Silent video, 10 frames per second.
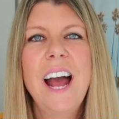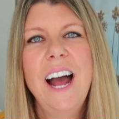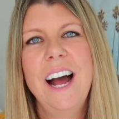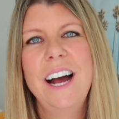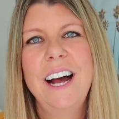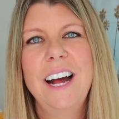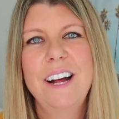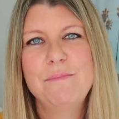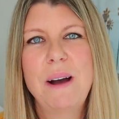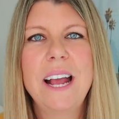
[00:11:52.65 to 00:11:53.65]

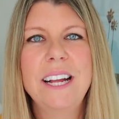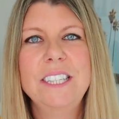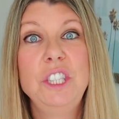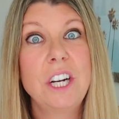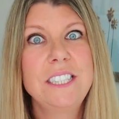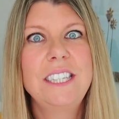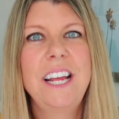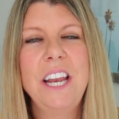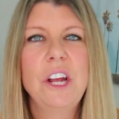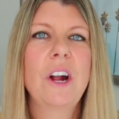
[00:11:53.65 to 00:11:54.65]
my just
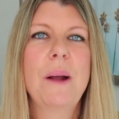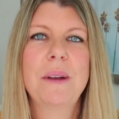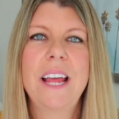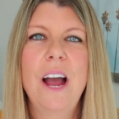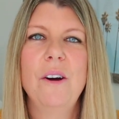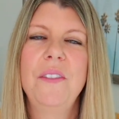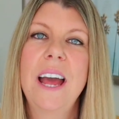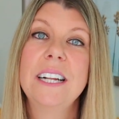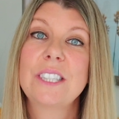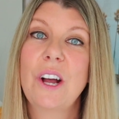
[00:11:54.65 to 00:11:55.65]
Enneagram account, and
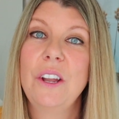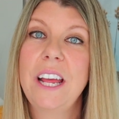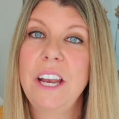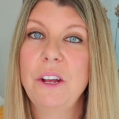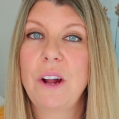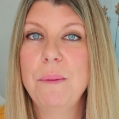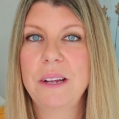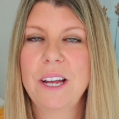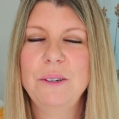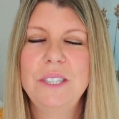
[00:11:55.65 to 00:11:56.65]
that is called Enneagram
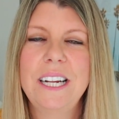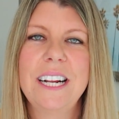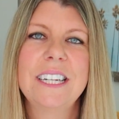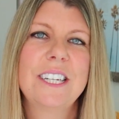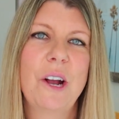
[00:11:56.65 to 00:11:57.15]
and Coaching.